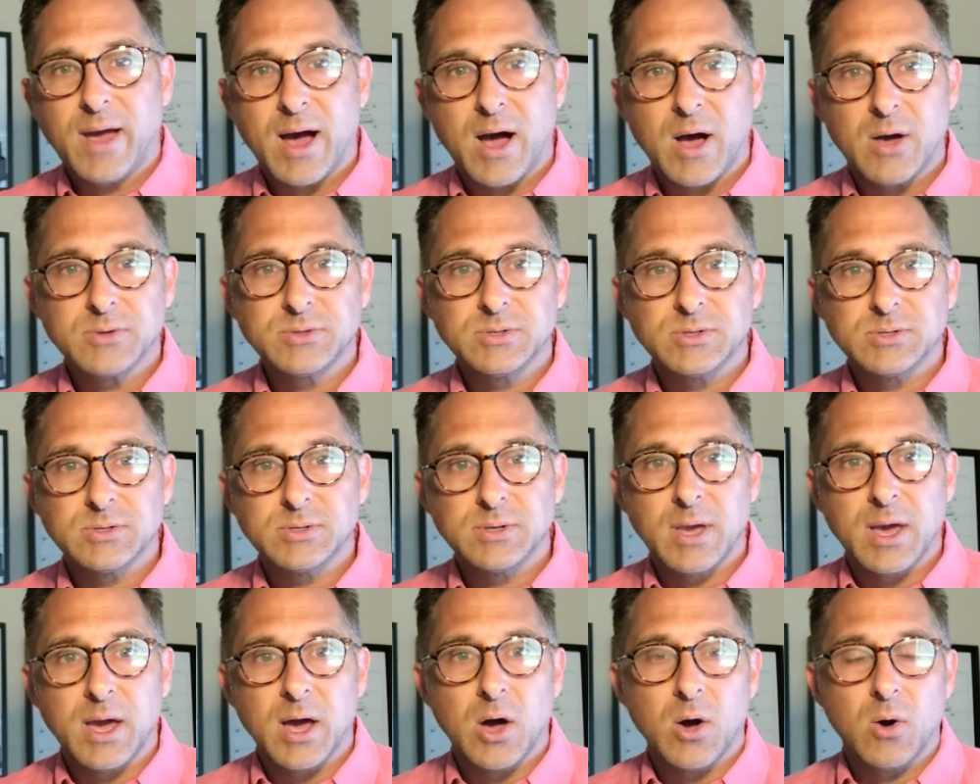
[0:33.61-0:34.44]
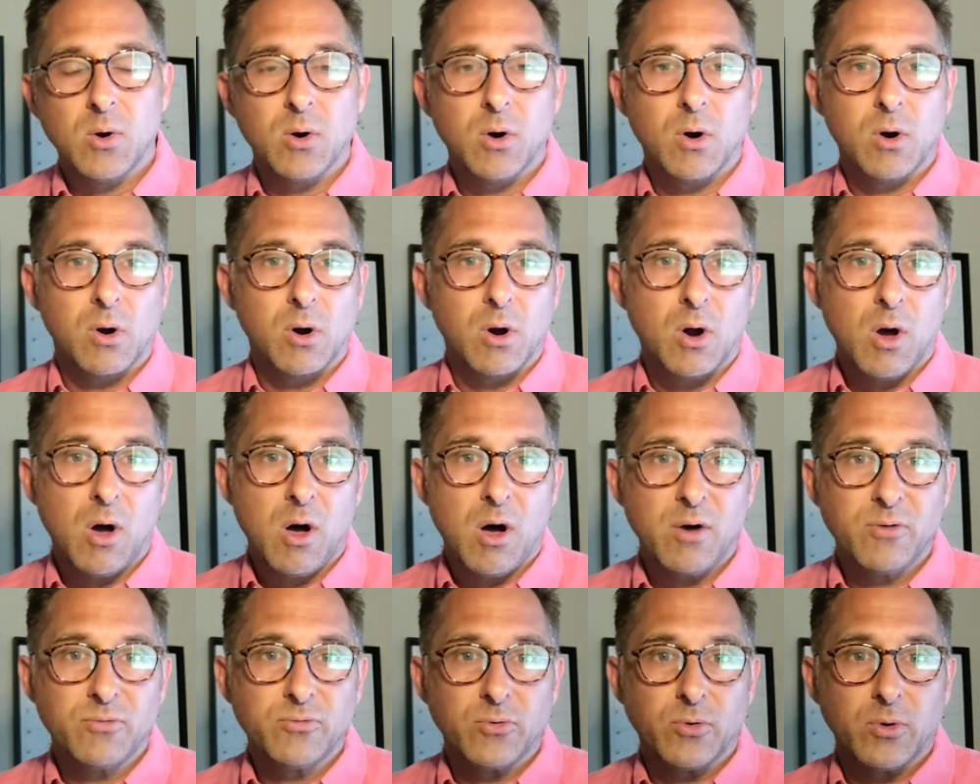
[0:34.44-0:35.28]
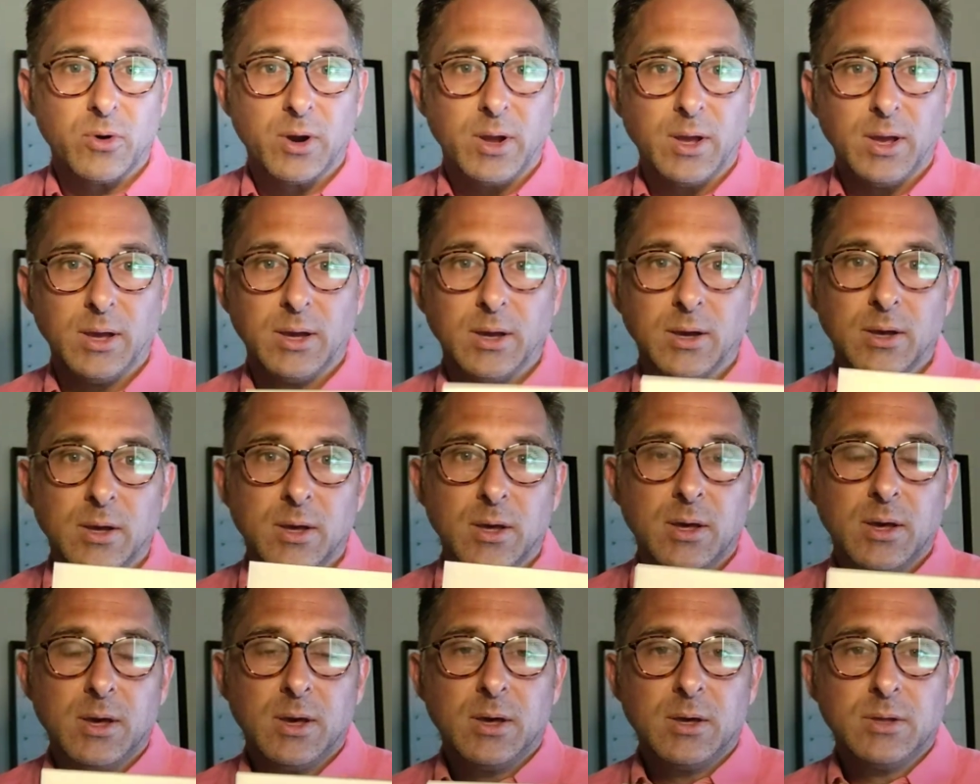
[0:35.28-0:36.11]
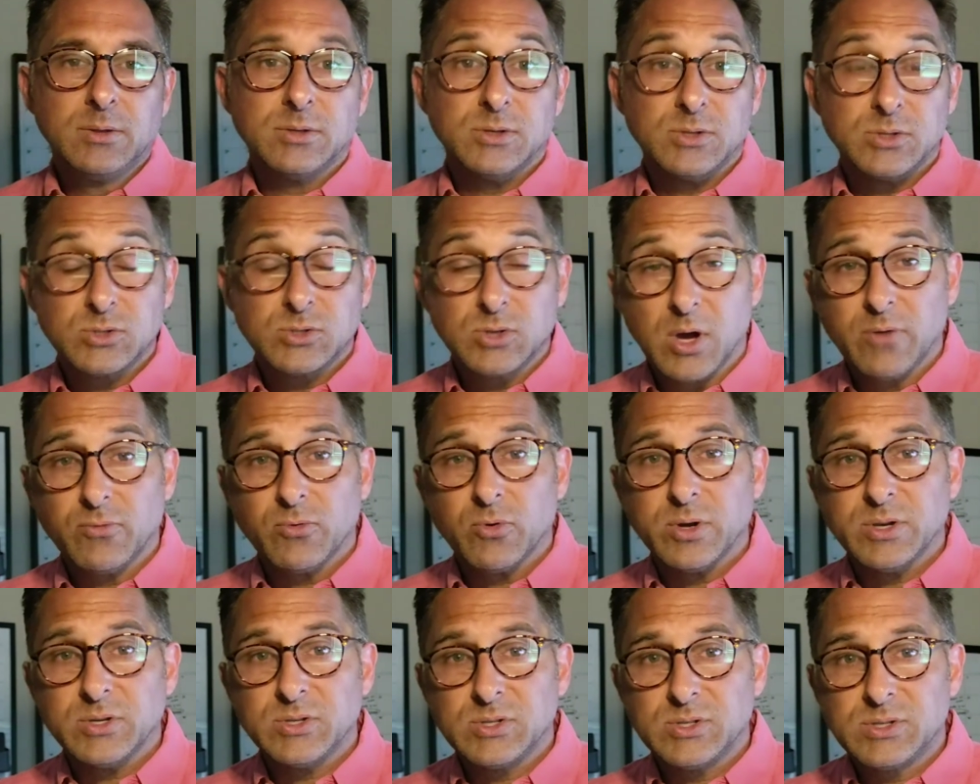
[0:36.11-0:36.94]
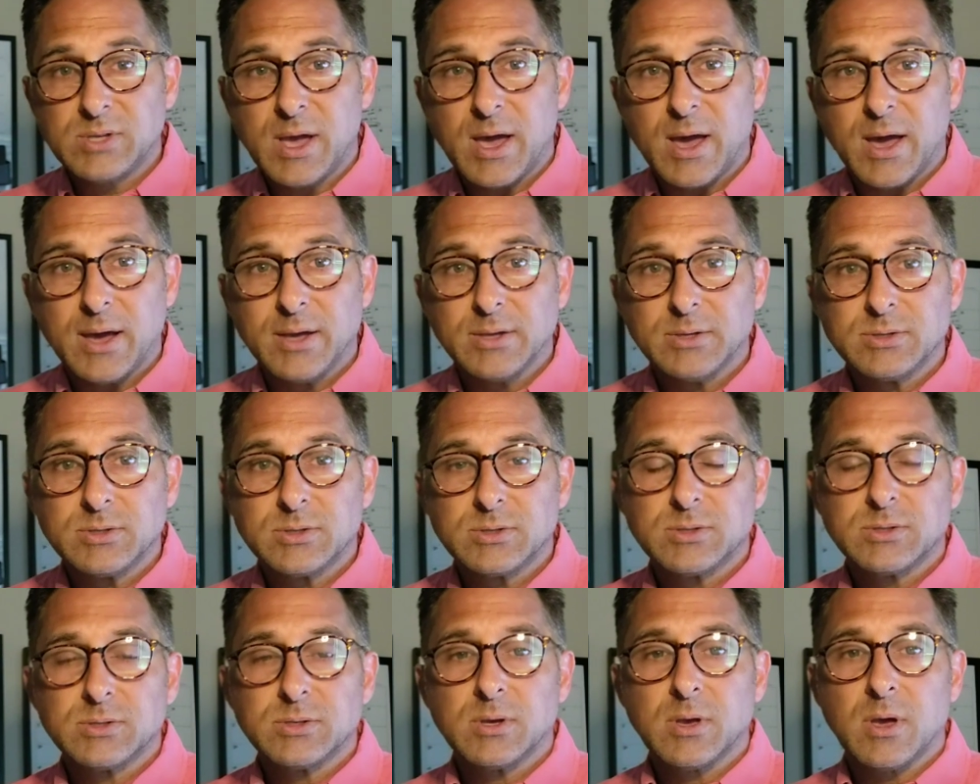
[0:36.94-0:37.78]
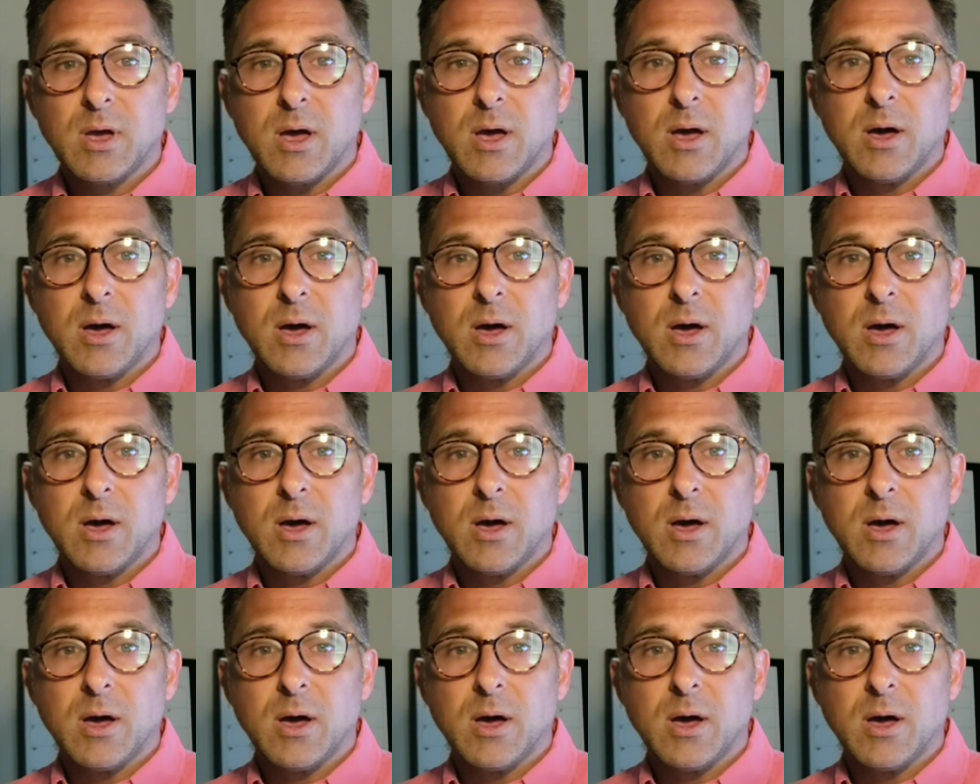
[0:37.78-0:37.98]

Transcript: houses now are offering discovery sets